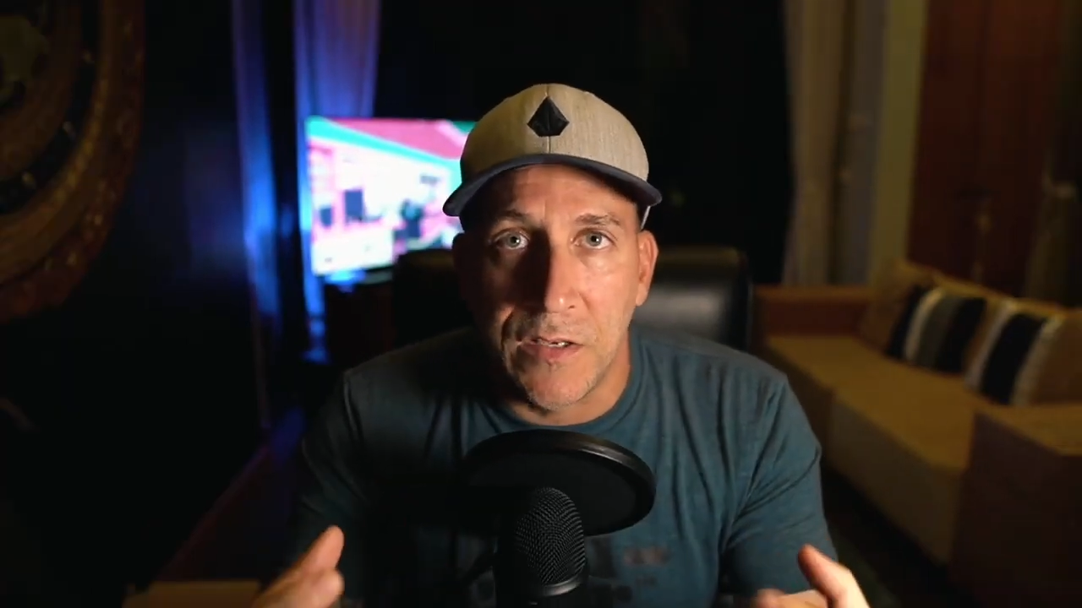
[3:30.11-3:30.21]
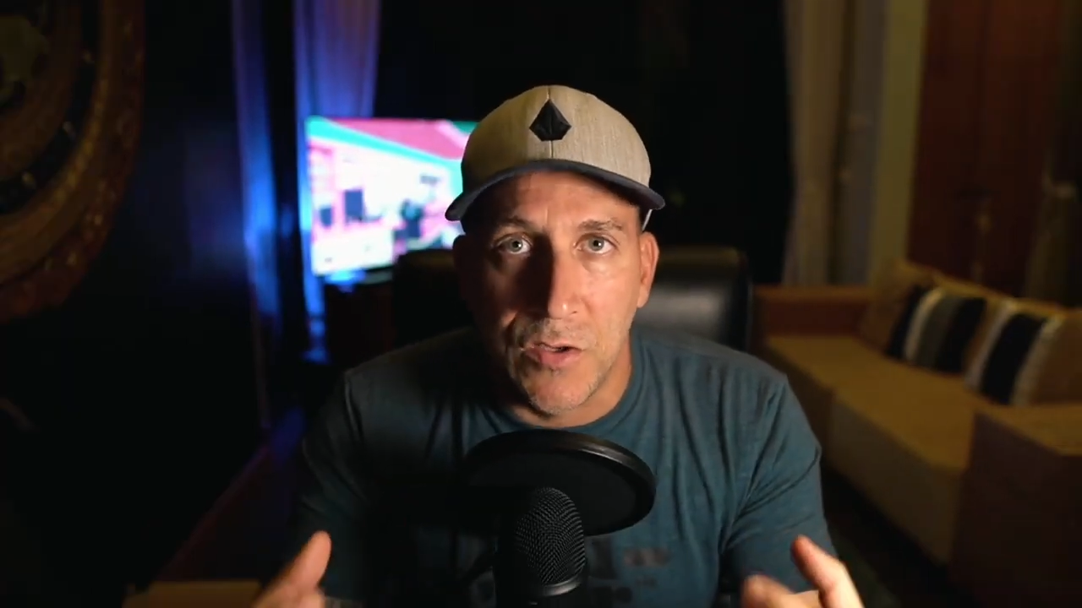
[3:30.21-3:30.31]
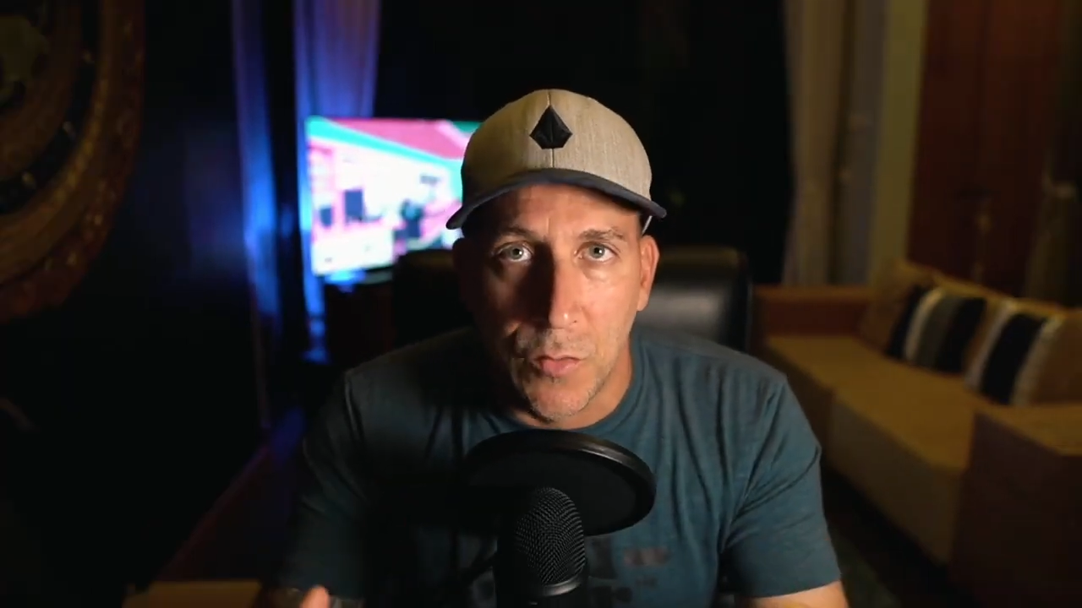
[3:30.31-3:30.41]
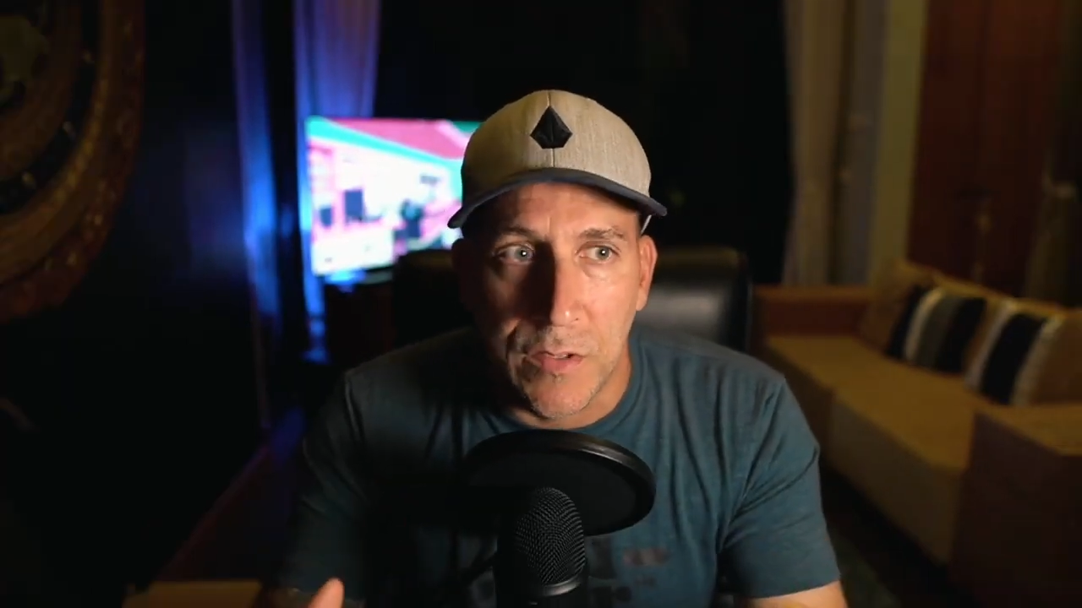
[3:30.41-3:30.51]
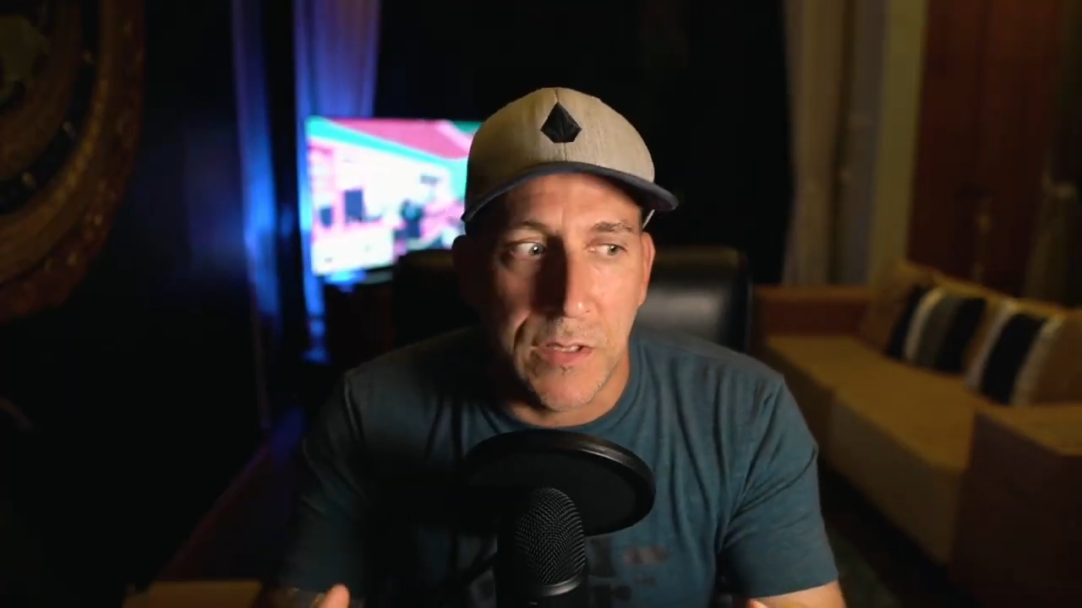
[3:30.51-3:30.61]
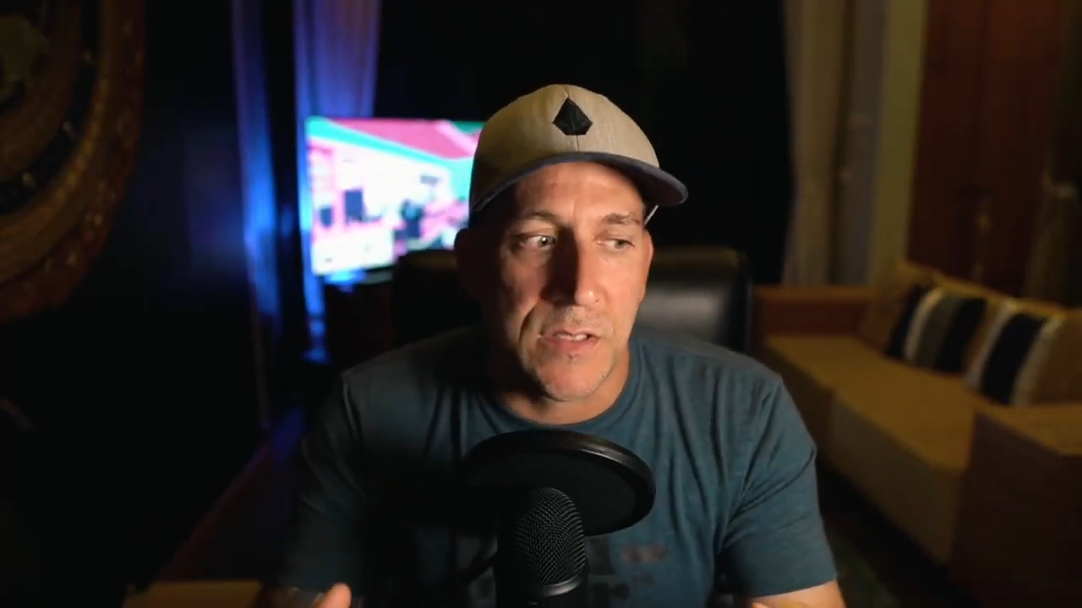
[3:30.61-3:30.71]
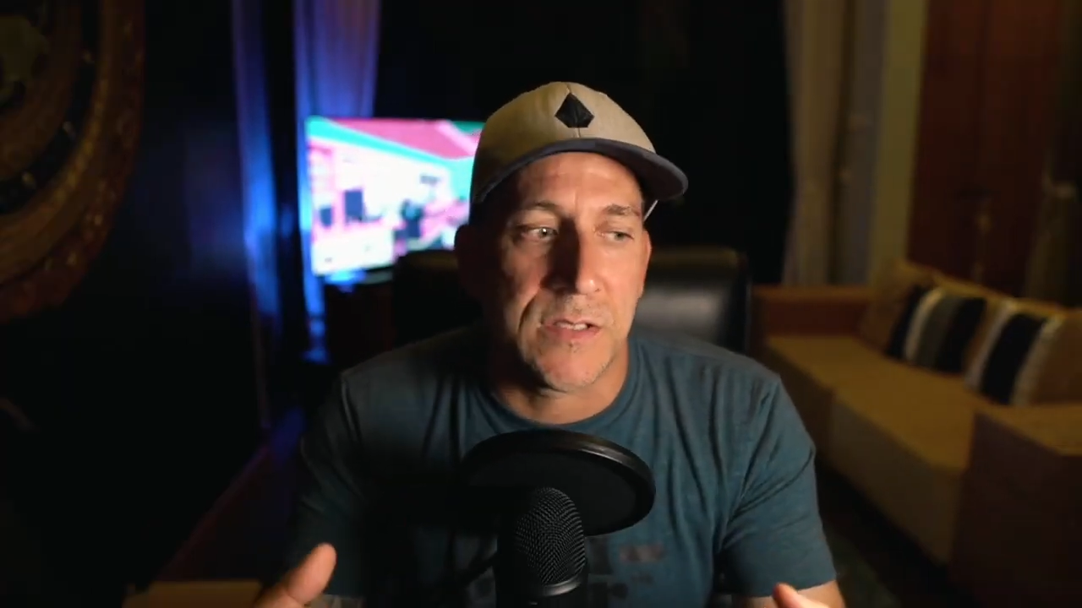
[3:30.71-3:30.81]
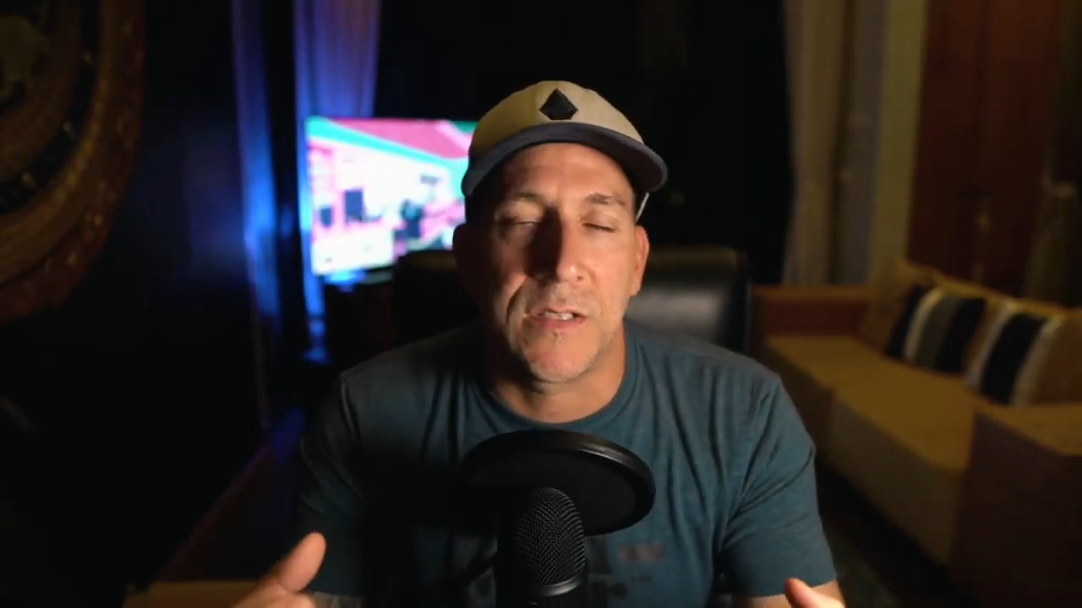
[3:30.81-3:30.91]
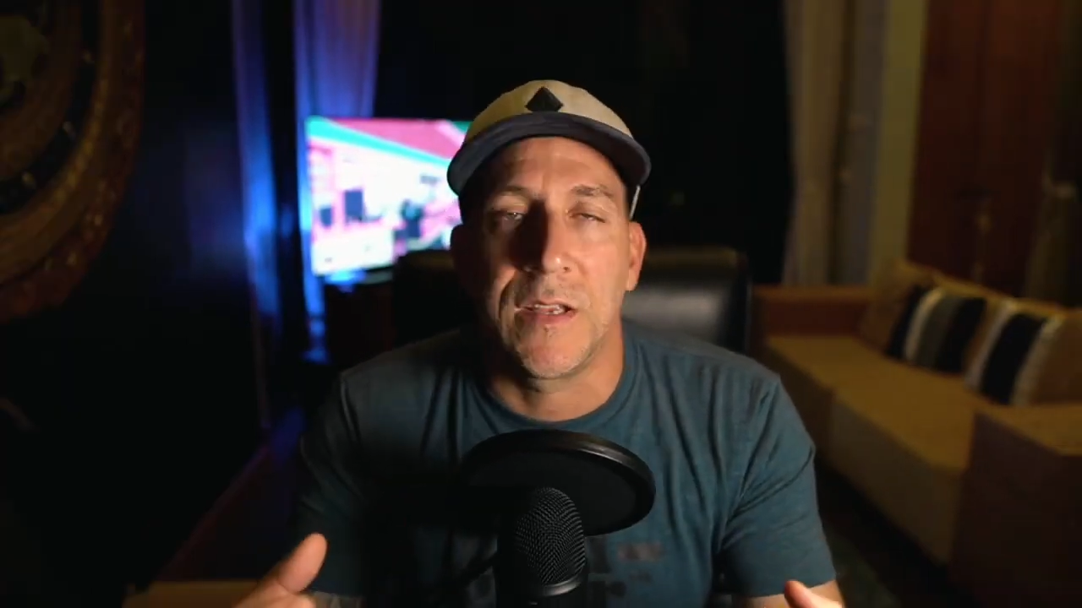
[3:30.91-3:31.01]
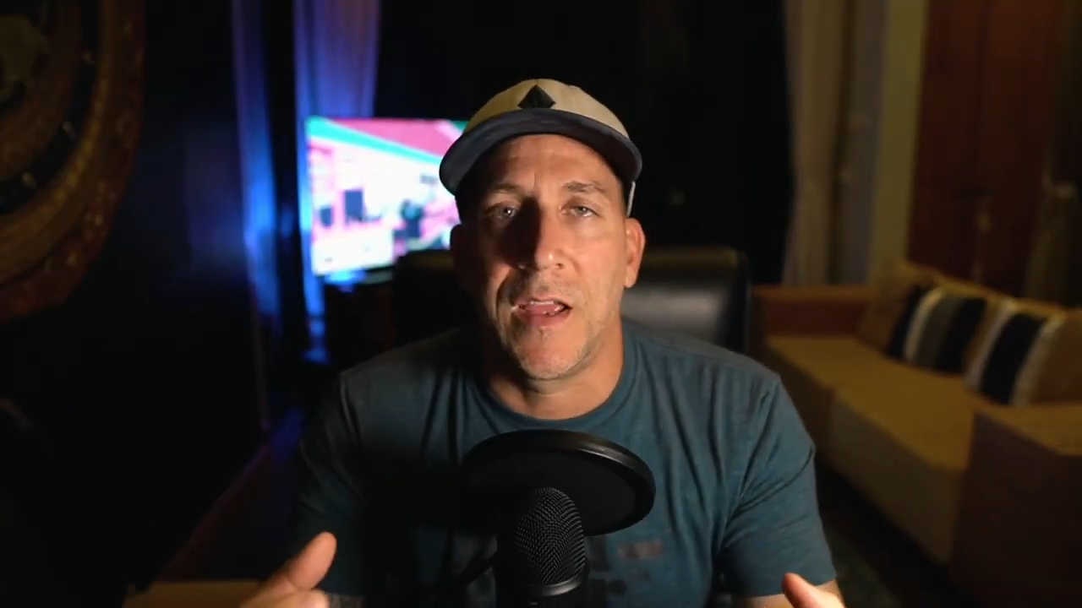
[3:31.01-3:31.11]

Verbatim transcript: doing this?